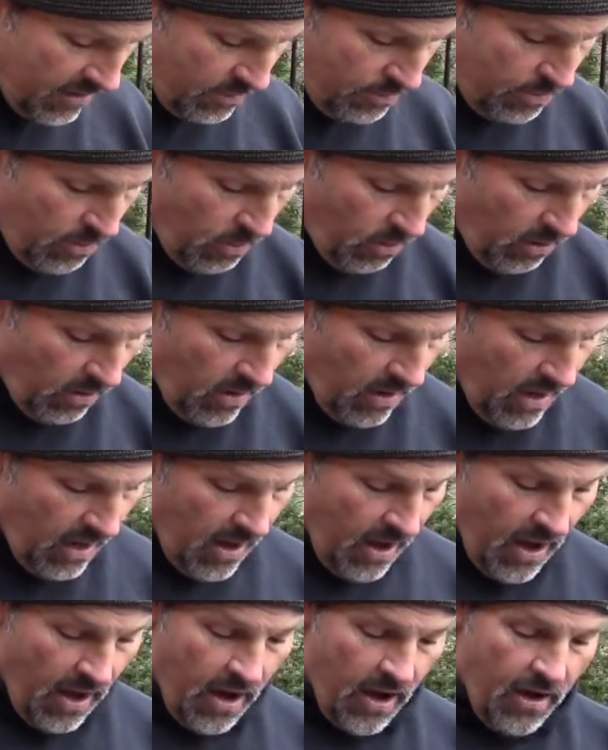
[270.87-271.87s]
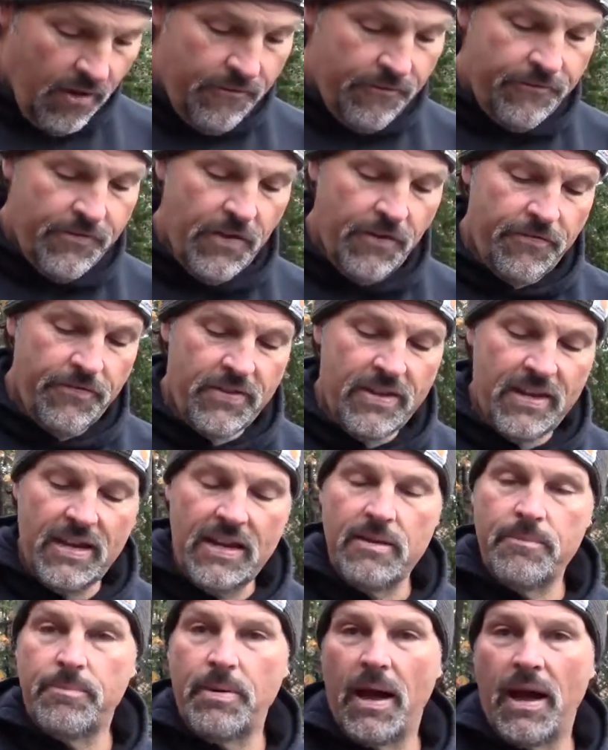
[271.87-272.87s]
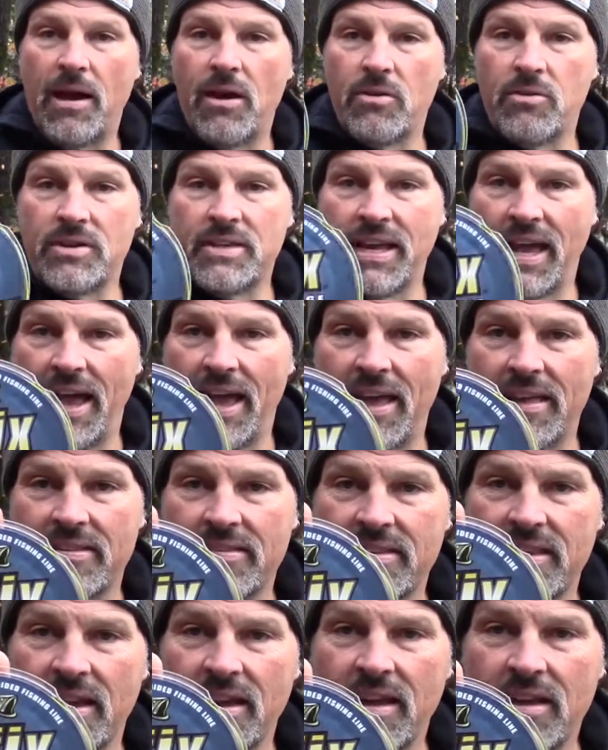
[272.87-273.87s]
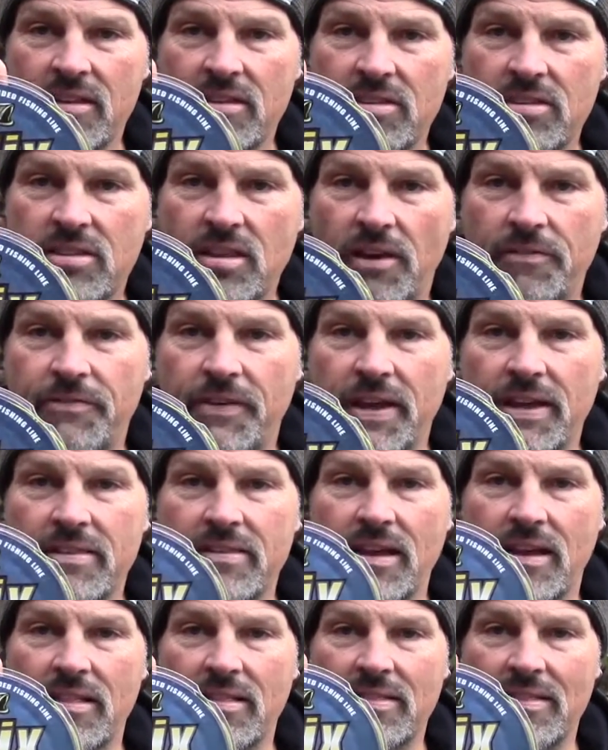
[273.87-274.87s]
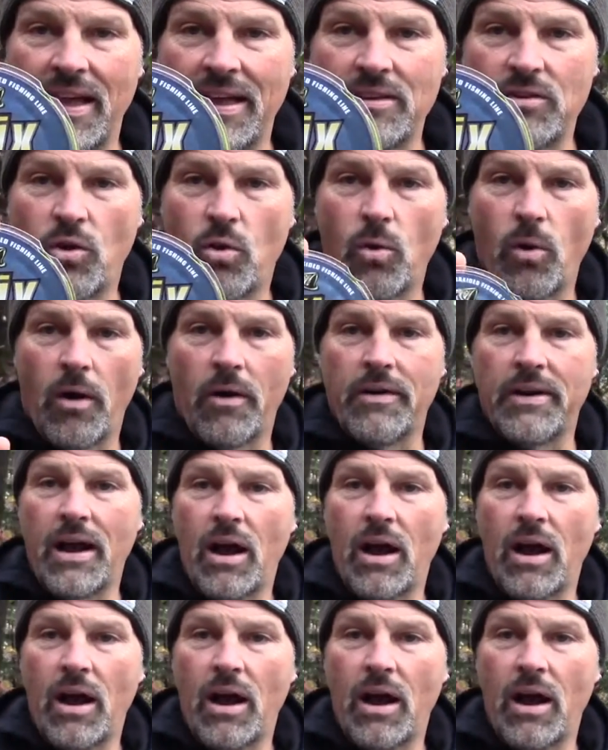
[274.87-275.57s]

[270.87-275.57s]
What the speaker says: a spool of 15-pound test Suffix Leadcore.